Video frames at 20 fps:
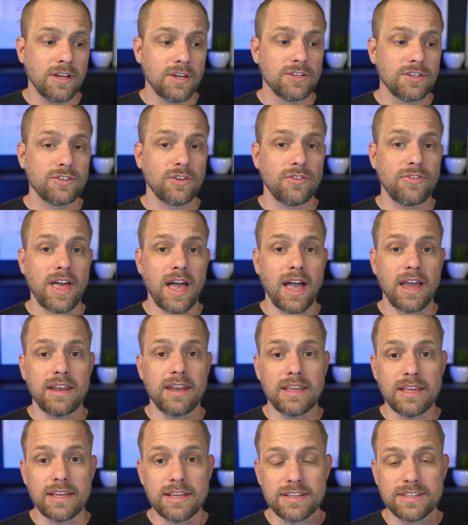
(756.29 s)
So
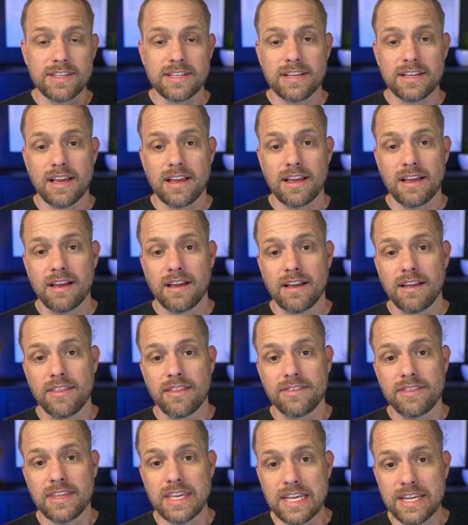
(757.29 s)
that is
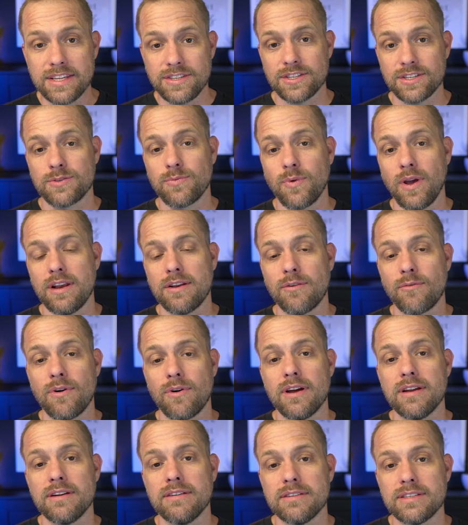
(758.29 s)
the easiest way to
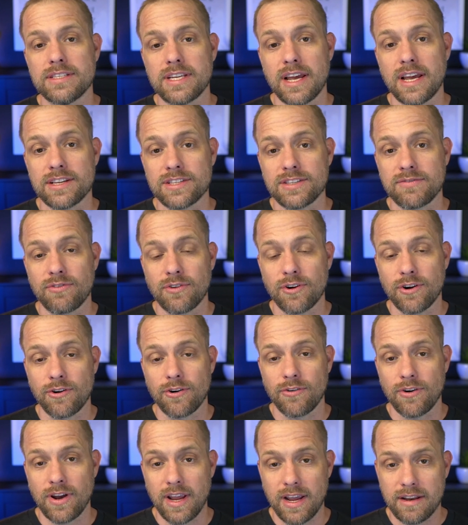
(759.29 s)
run test for
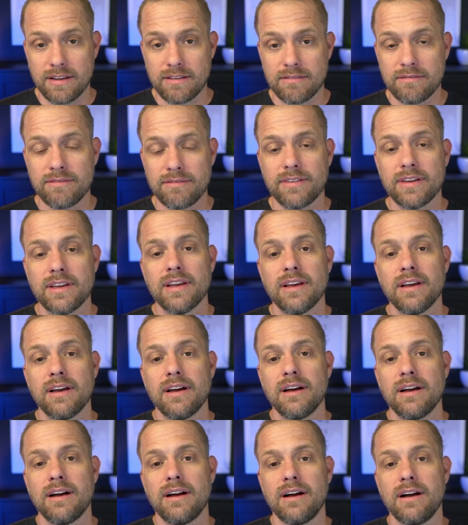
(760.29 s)
creative.
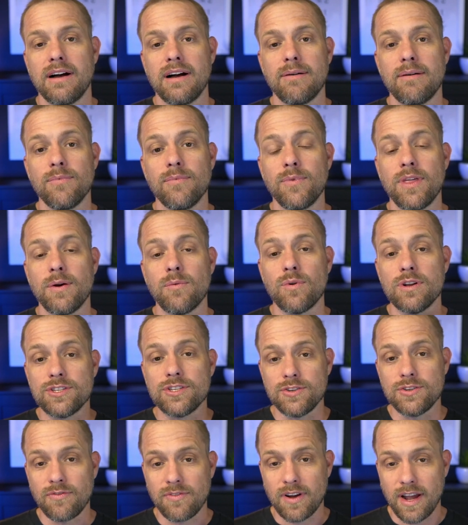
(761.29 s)
Um, then
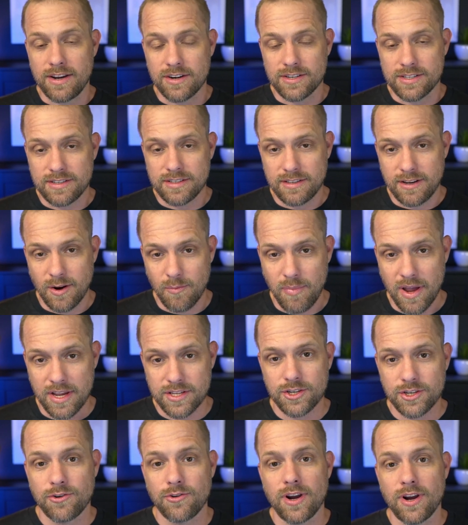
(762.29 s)
once you find your, your
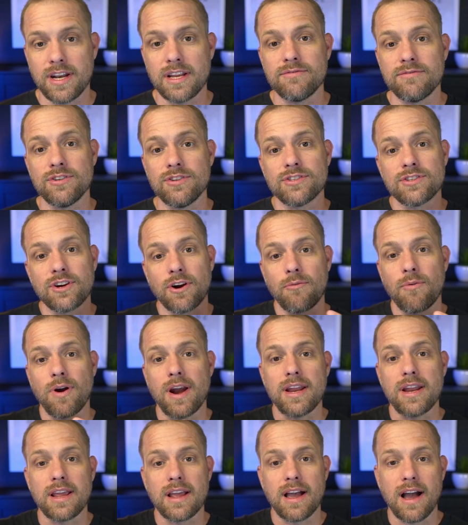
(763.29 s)
best creatives, you start
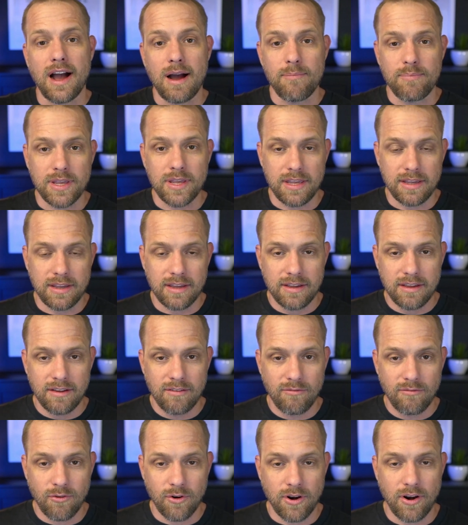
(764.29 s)
writing copy
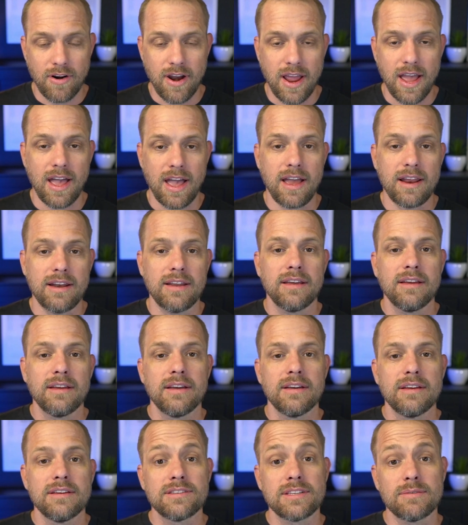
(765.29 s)
for your ad.
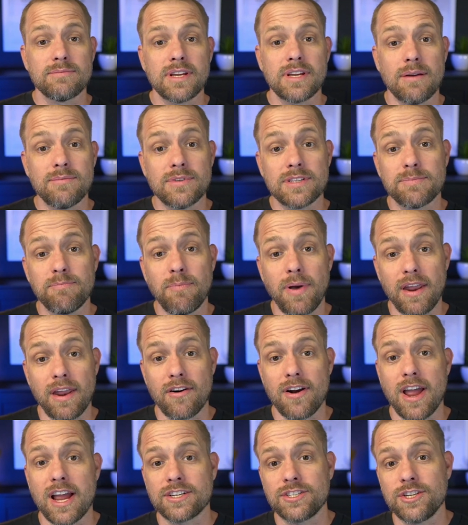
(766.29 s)
Sometimes it's
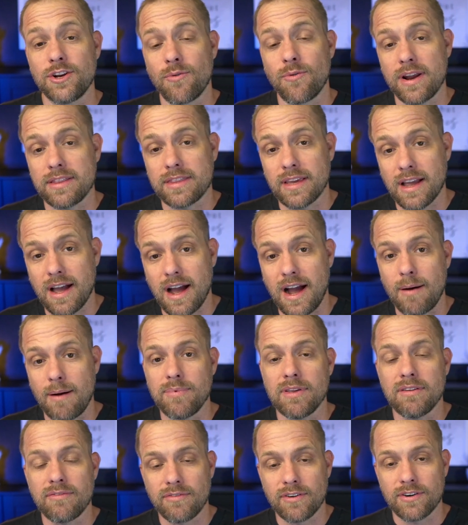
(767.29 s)
better actually to write the
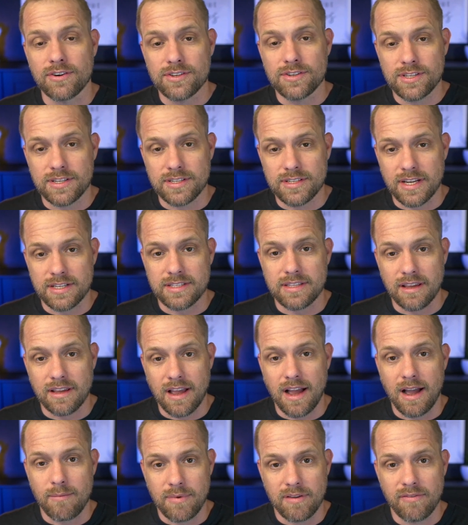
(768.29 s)
copy first and test the
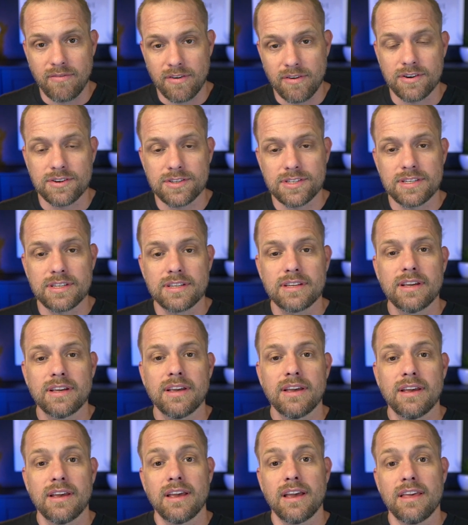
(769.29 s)
copy first.
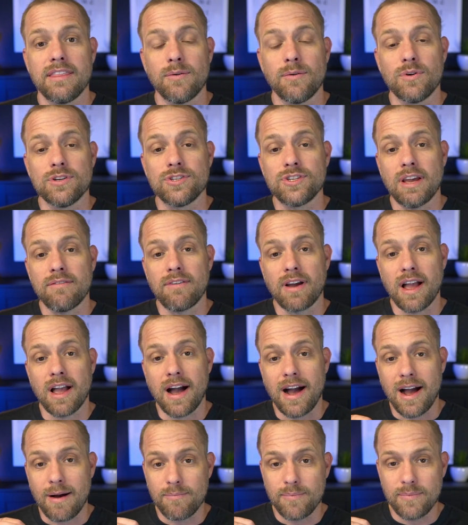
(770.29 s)
And then once you have a
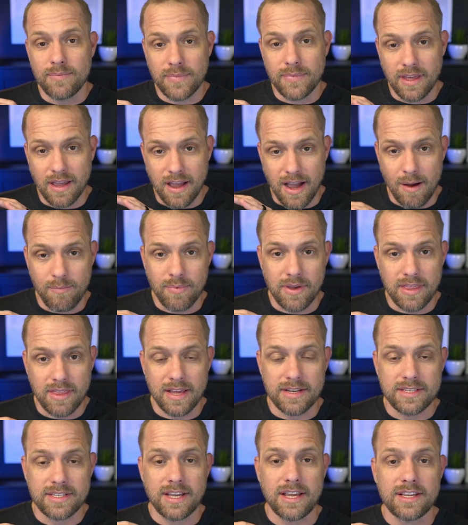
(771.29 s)
cop the copy
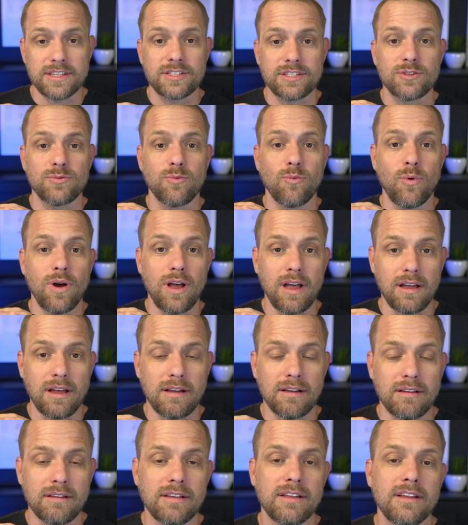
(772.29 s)
that tests
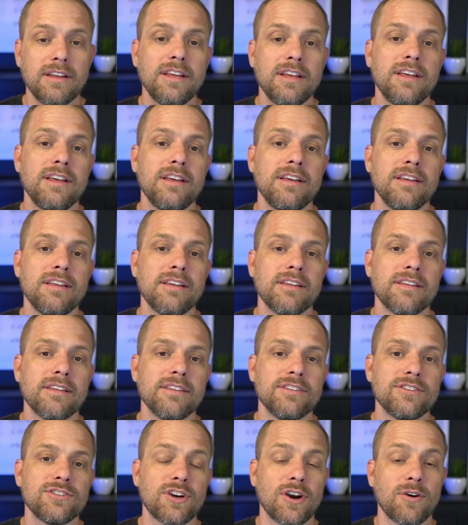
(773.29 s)
well,
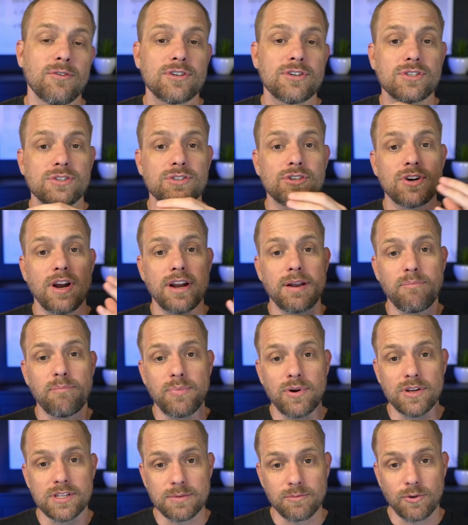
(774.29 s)
start trying to
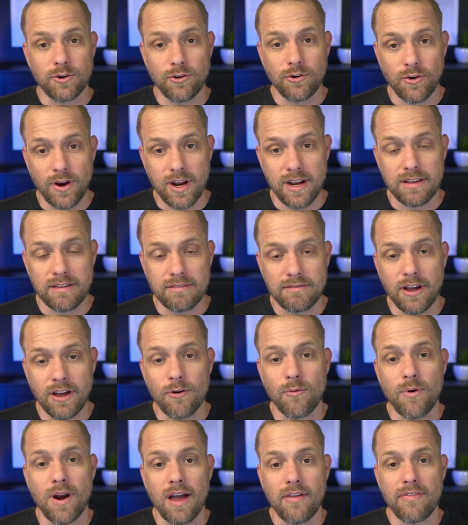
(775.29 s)
put some creative
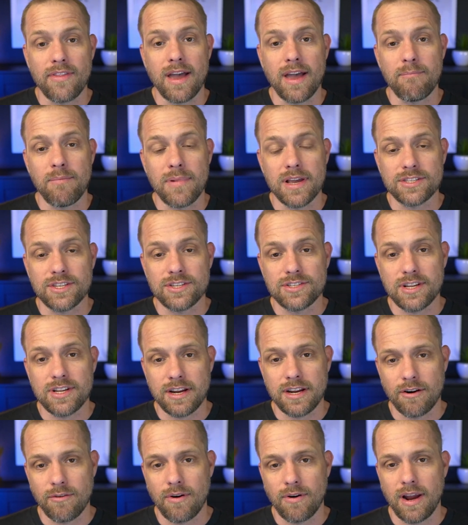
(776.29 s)
around that message
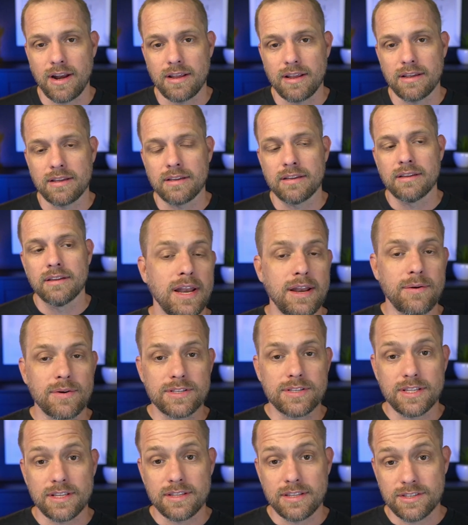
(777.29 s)
that you're writing. But
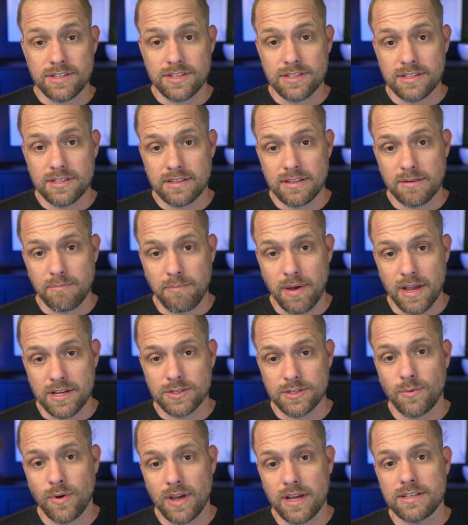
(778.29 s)
anyways, th this is the
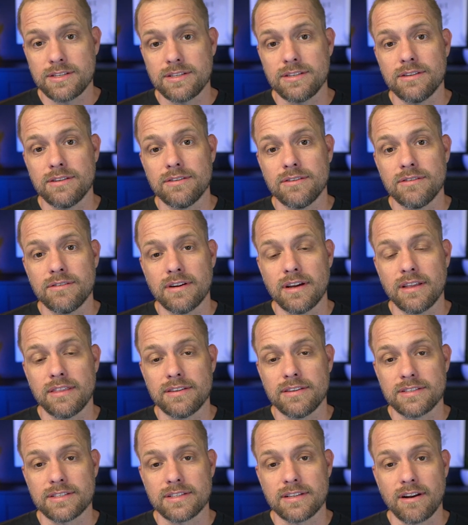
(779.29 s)
best way to, at
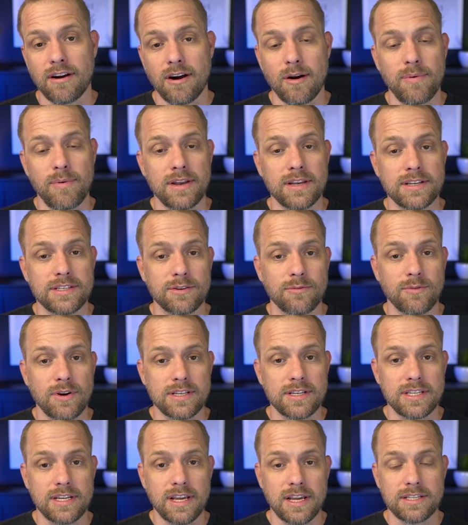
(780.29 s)
least in our opinion, to
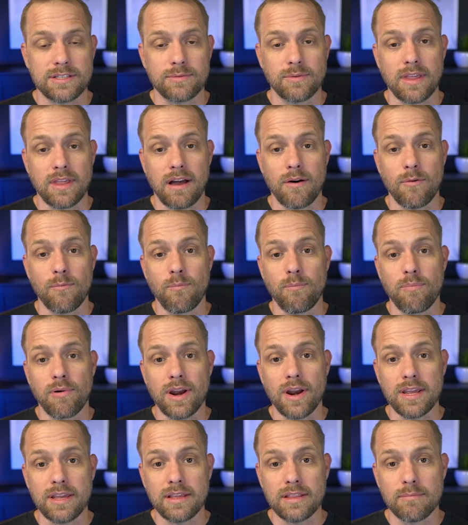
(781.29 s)
run tests without
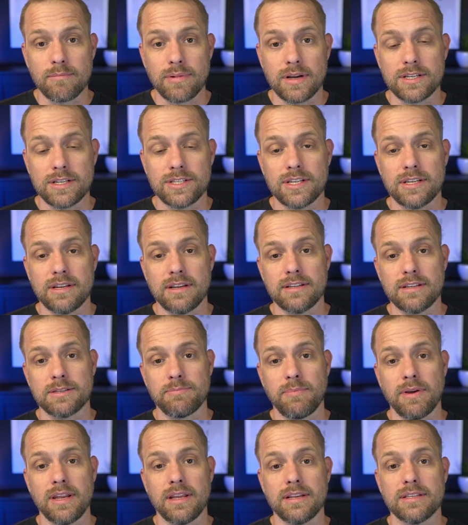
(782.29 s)
breaking the budget and
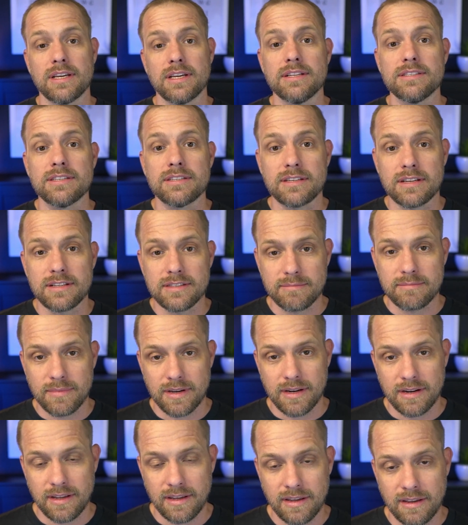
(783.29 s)
spending tons and tons of
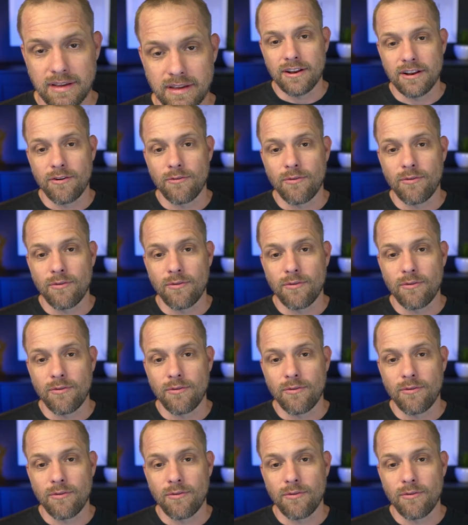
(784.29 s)
money, you know,